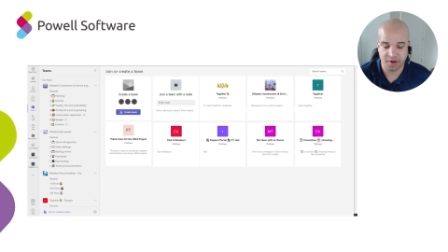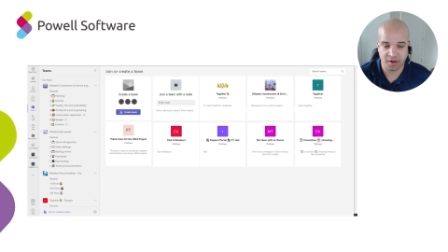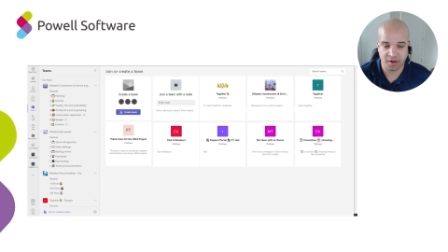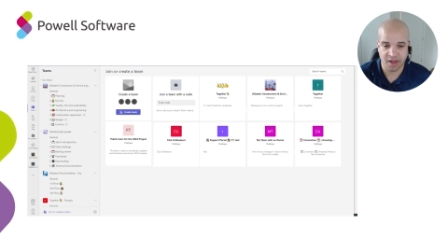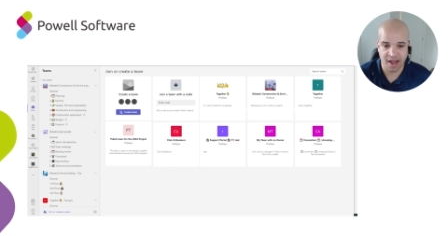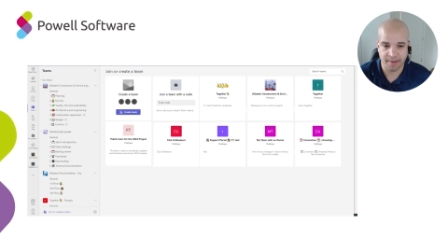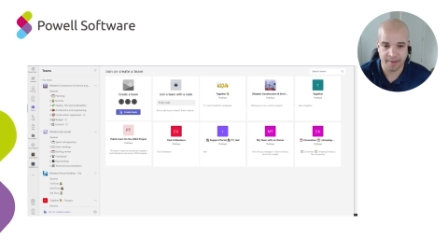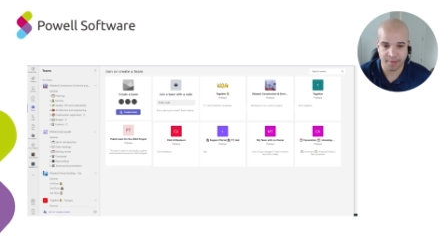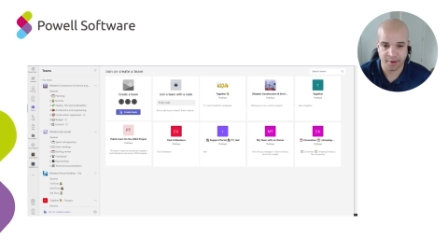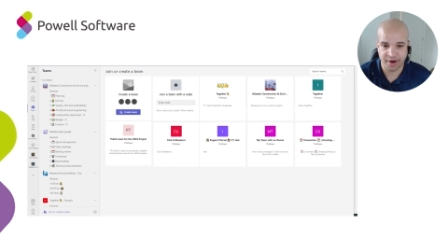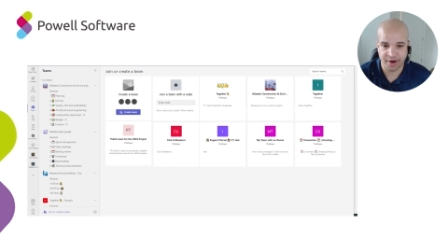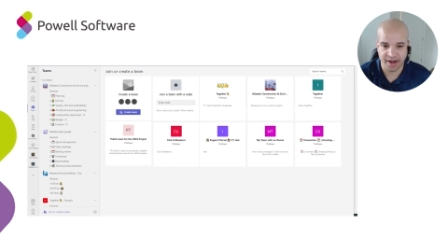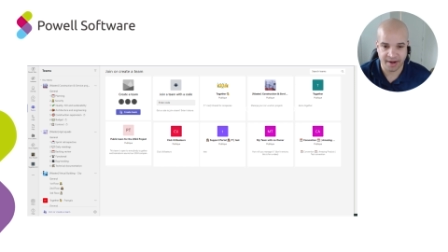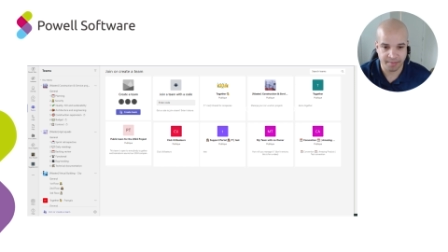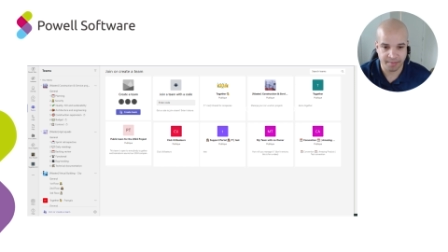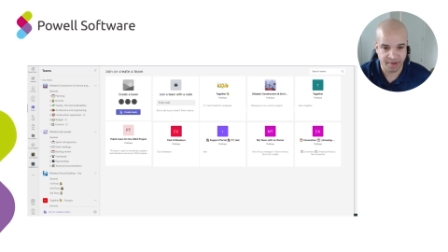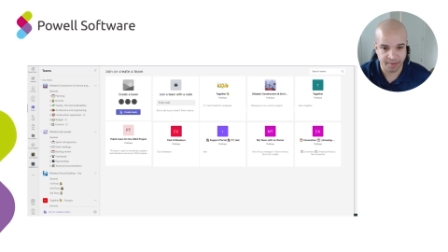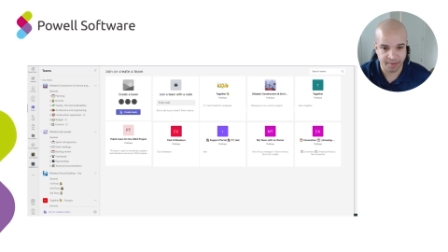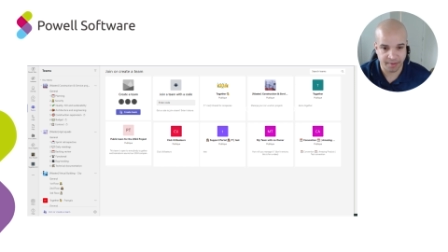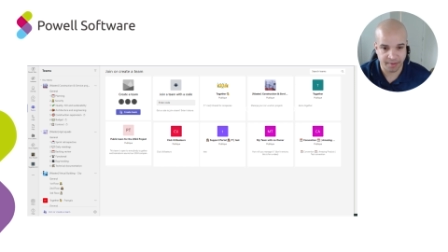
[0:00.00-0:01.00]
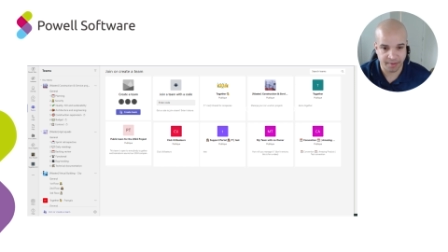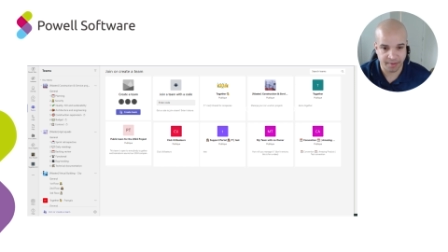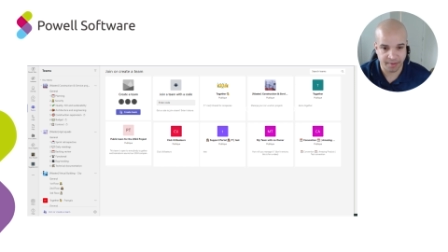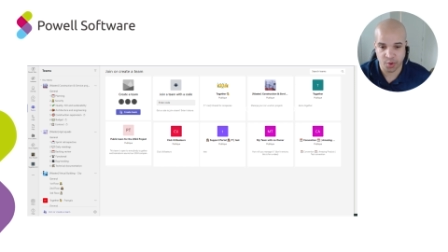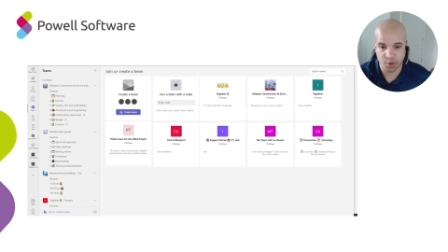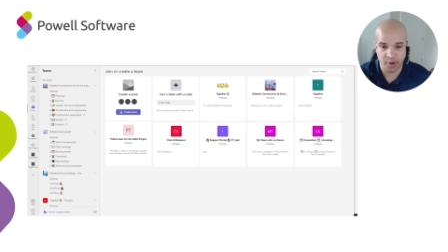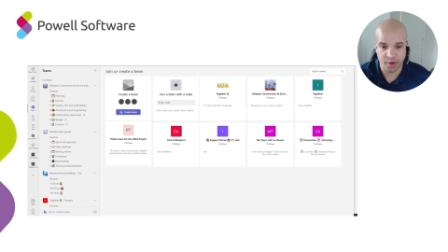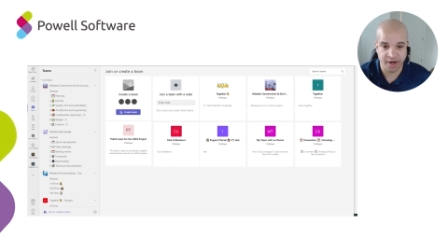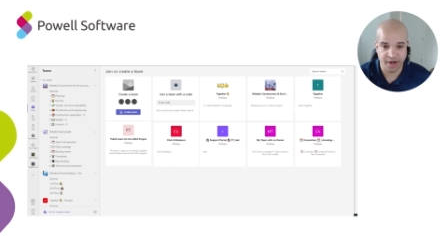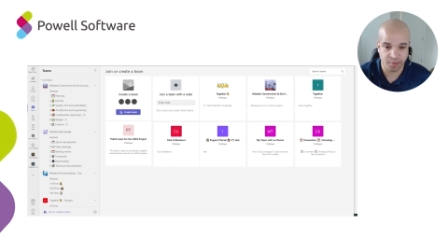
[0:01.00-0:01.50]
collaborate and be able to
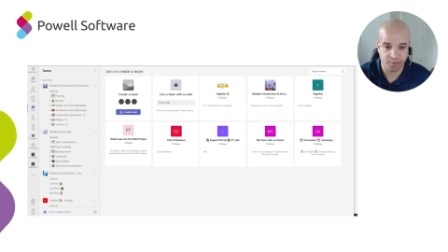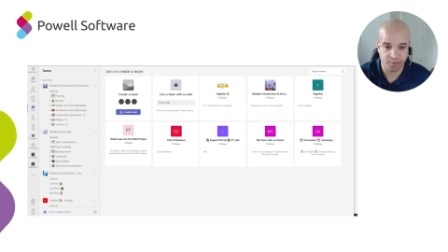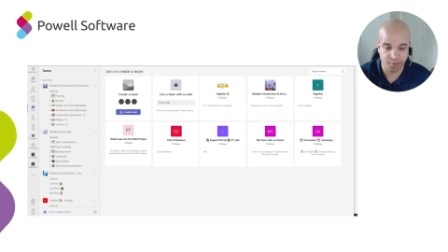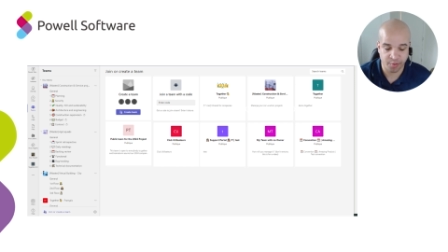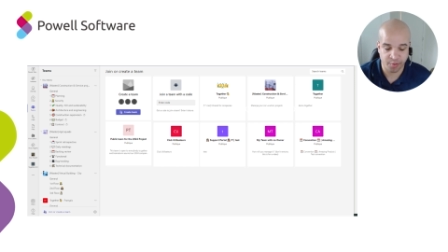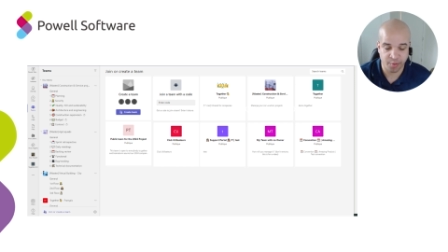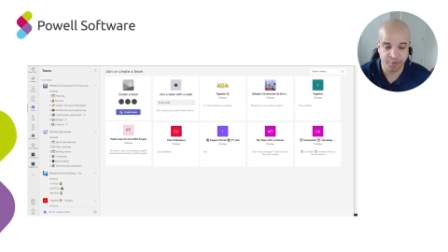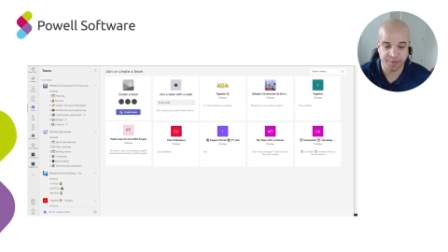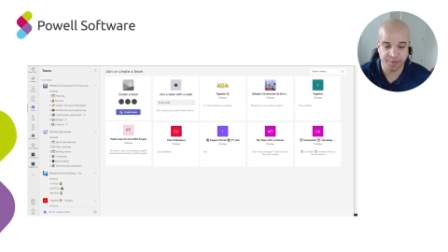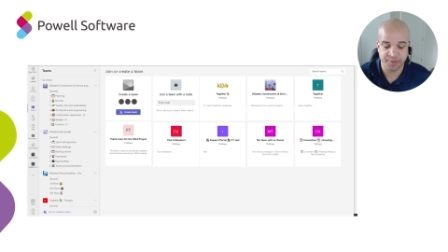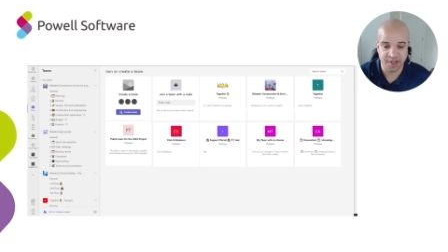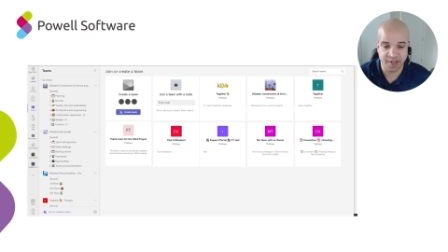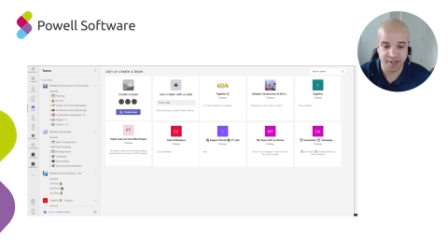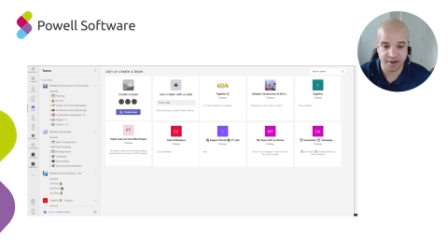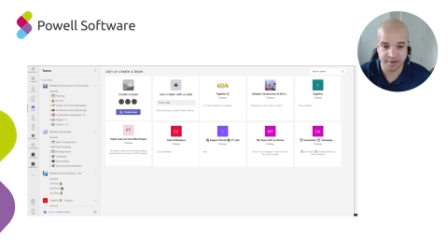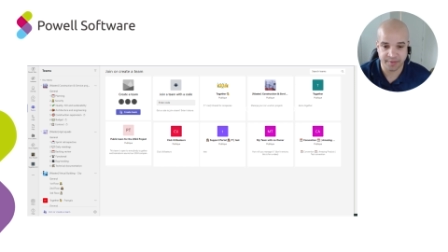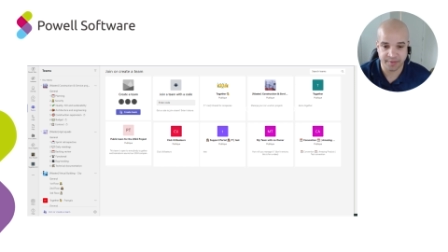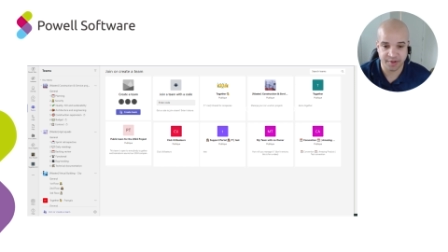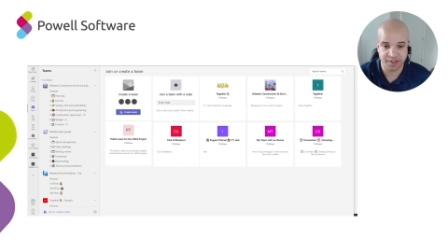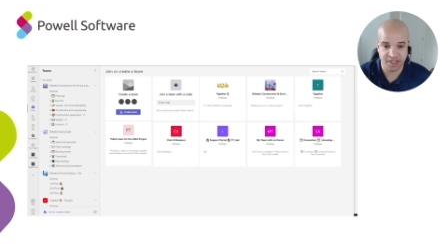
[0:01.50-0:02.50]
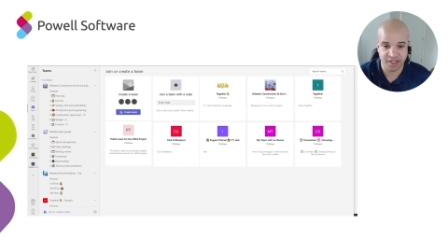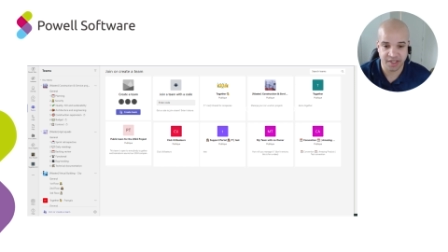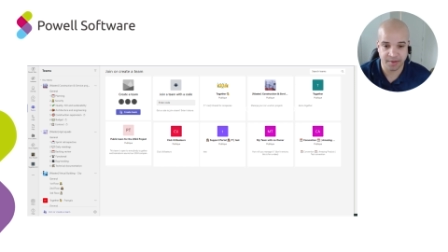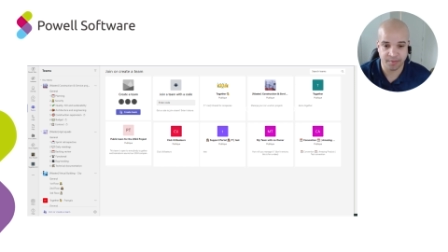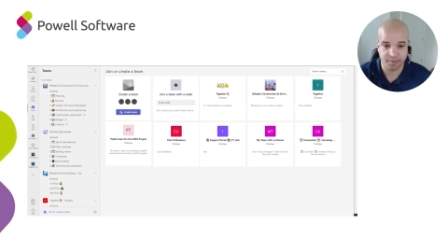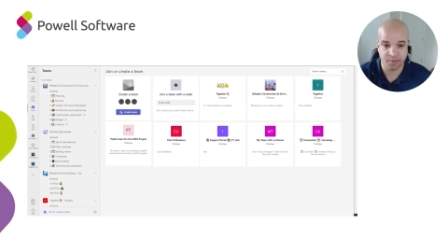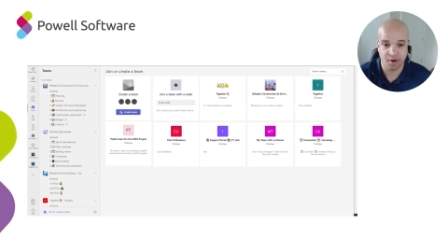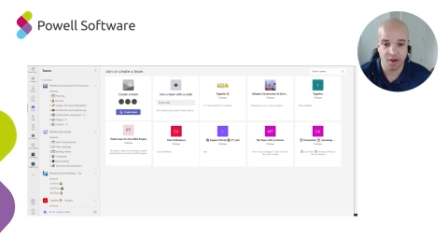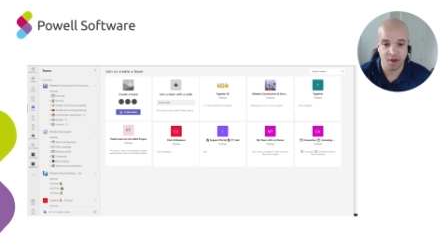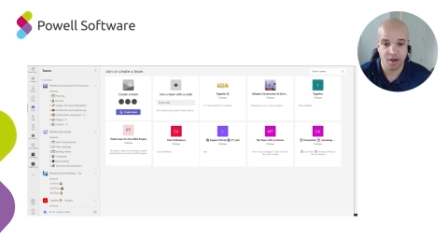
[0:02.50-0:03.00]
join and remove themselves from the
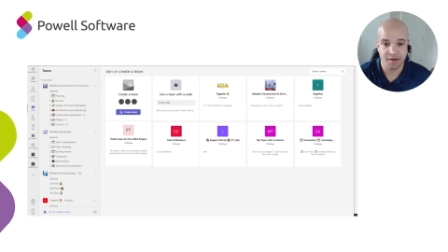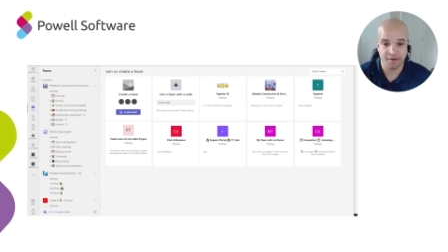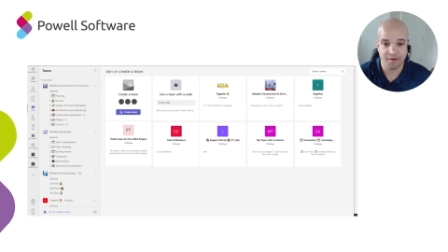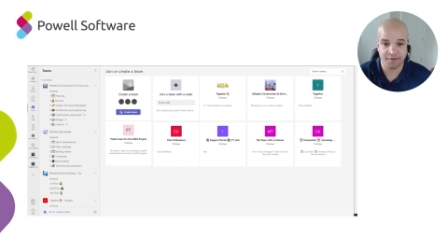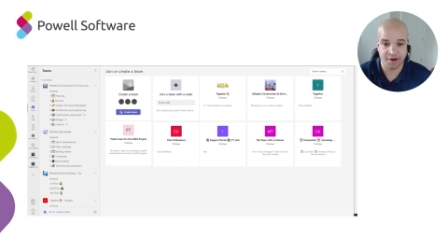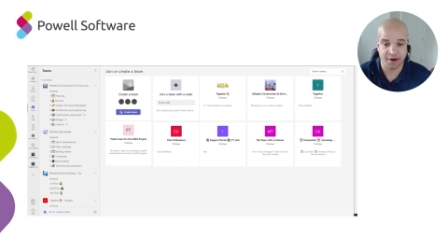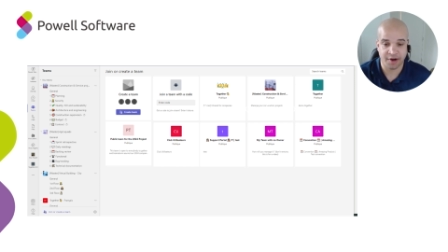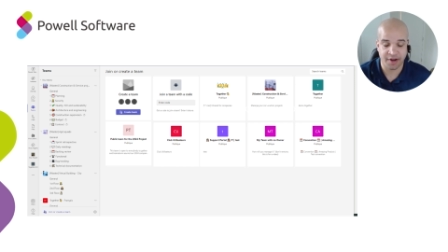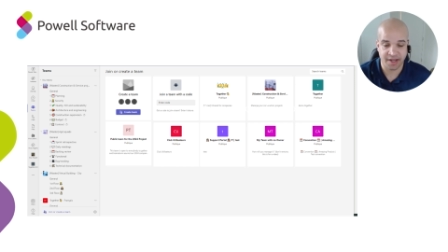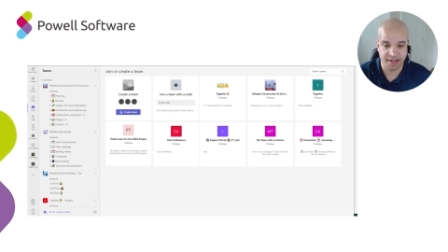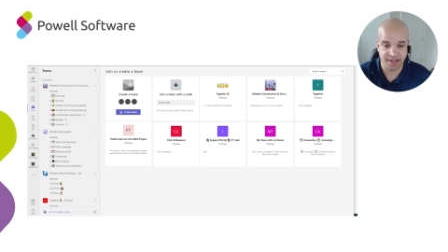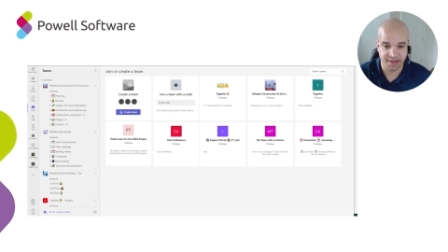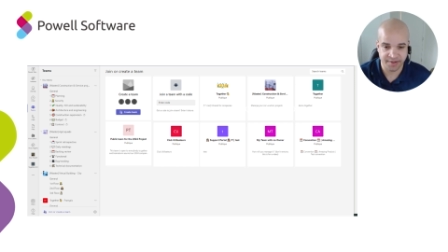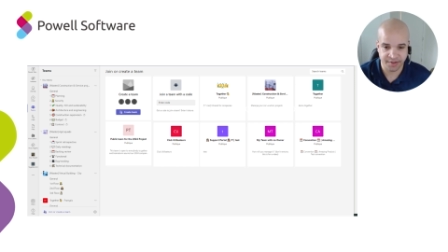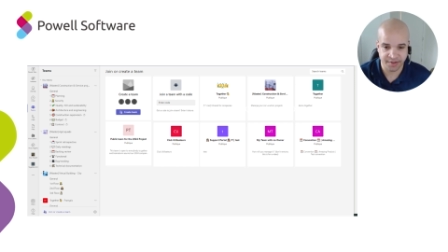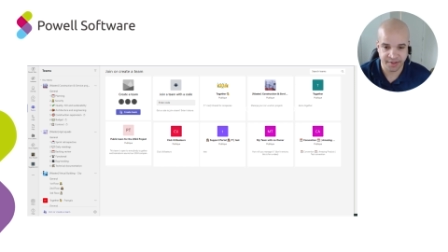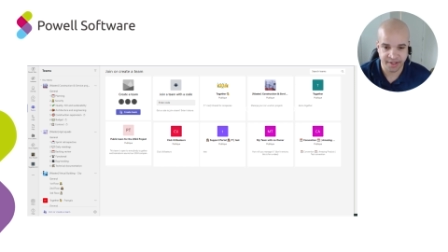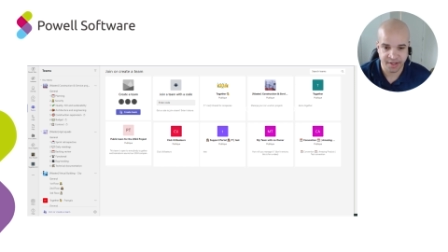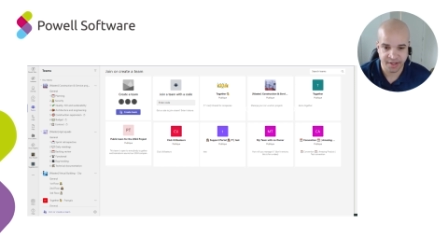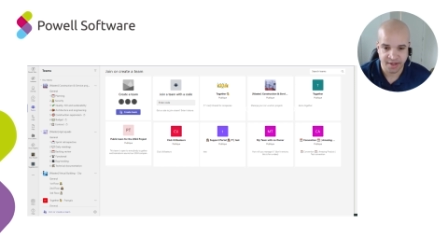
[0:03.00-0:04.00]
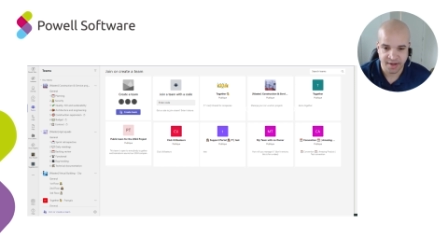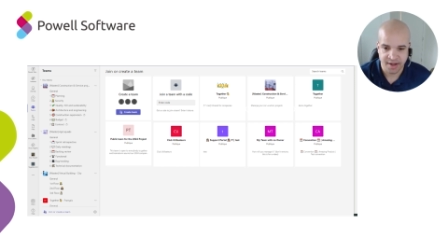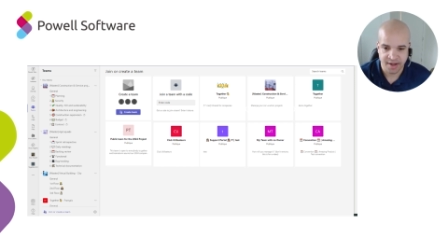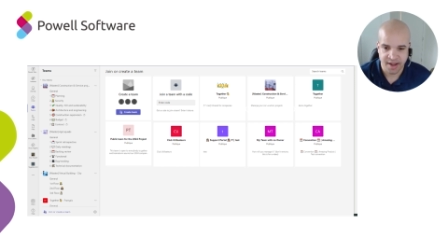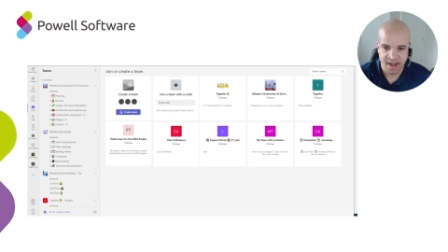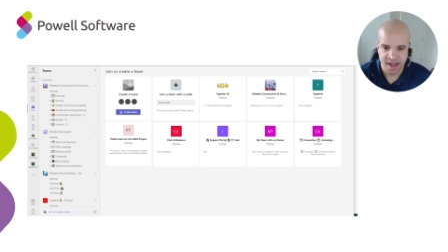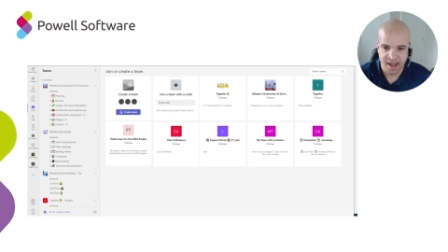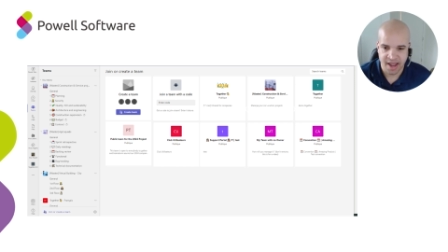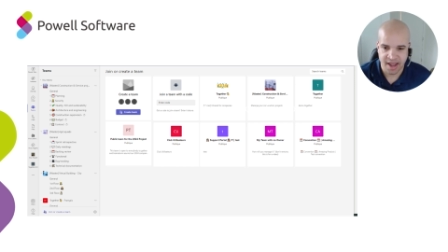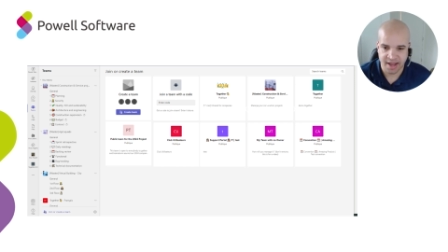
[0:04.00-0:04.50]
team very easily.
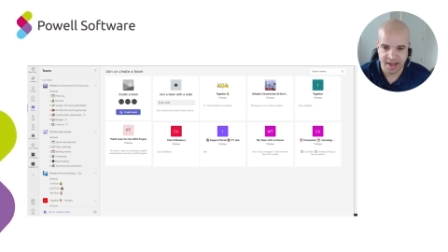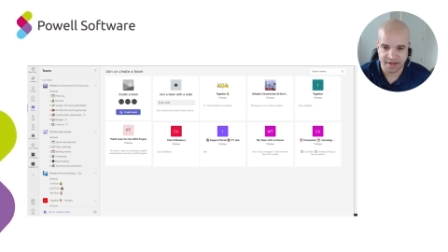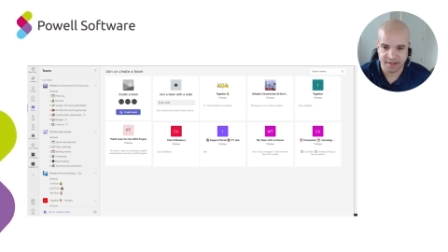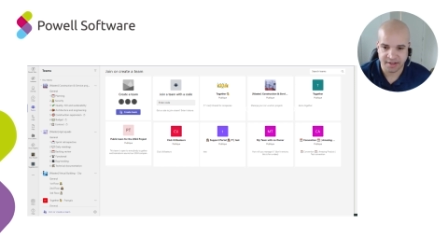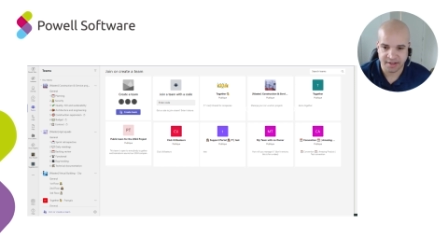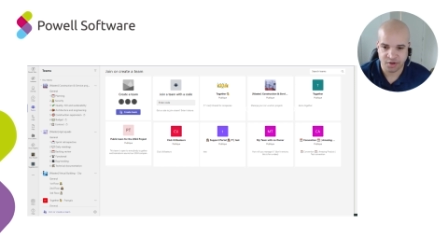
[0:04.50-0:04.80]
And